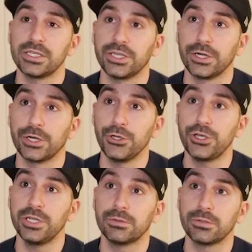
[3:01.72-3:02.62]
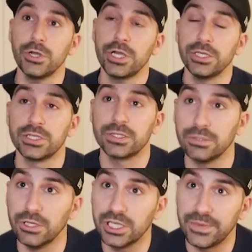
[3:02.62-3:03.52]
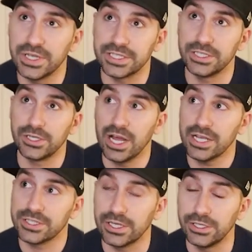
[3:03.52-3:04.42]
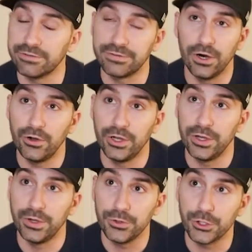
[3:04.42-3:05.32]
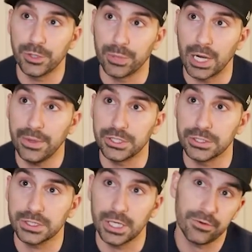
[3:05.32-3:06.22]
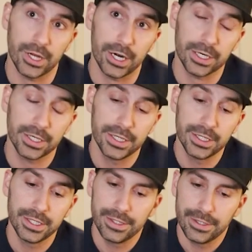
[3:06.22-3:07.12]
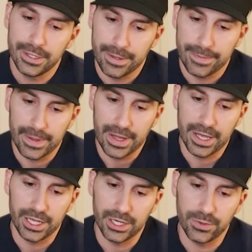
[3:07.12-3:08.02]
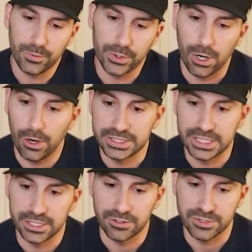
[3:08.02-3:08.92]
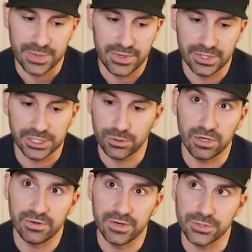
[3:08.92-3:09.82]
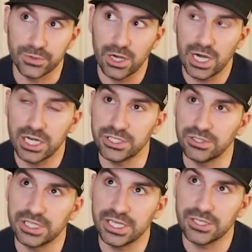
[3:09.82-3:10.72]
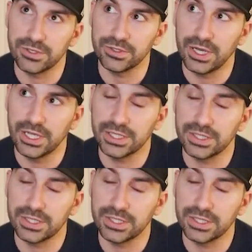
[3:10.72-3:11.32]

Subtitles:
here. You can just look up this address on your phone and you could probably just go there. And we were all at dinner. There's maybe like 12 of us, and we all kind of just looked at each other like,